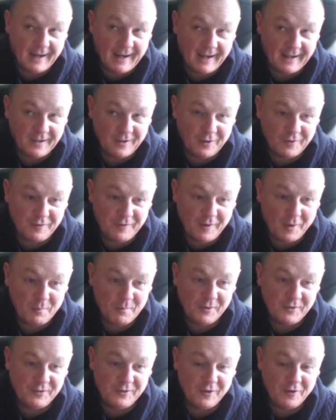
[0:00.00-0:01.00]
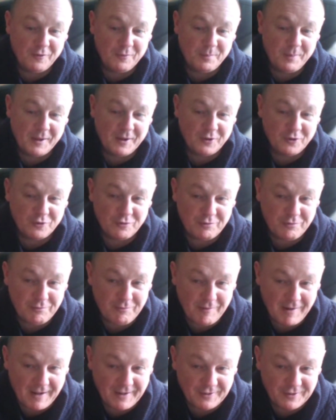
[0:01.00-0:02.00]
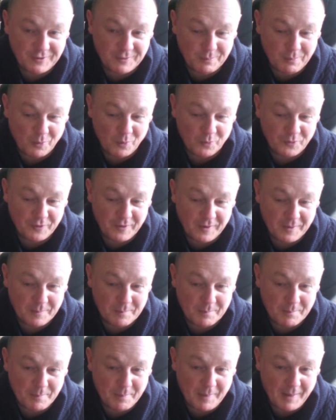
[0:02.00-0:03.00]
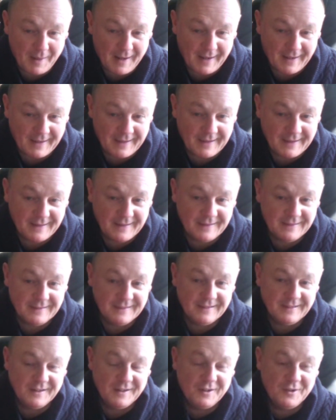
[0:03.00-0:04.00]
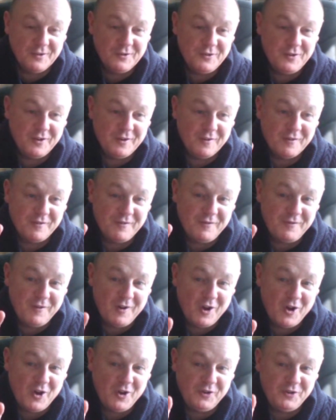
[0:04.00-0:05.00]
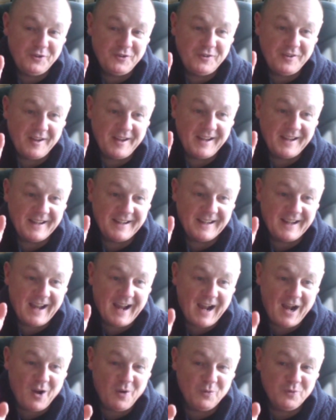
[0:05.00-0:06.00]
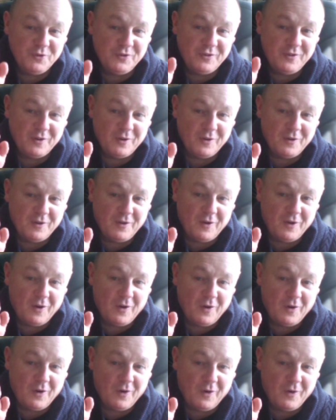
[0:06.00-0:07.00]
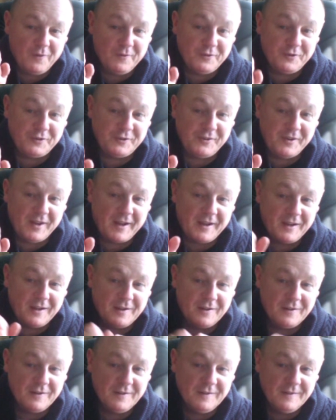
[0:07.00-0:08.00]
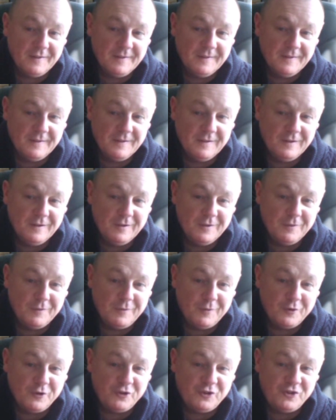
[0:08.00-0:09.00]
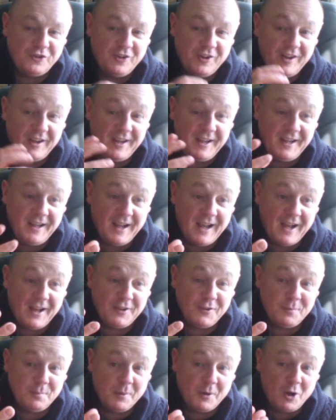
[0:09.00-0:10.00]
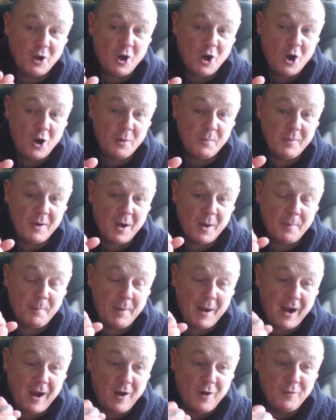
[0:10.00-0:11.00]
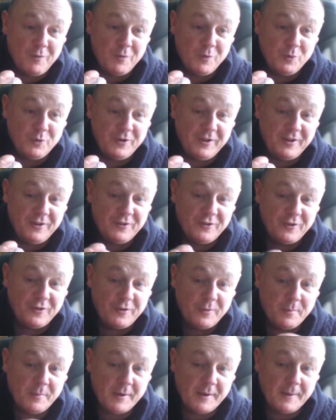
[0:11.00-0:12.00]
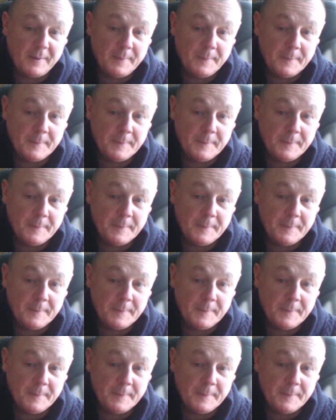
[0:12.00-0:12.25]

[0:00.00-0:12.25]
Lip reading: And I felt myself being transported back to the first encounter of snake, for she has become a powerful teacher to me.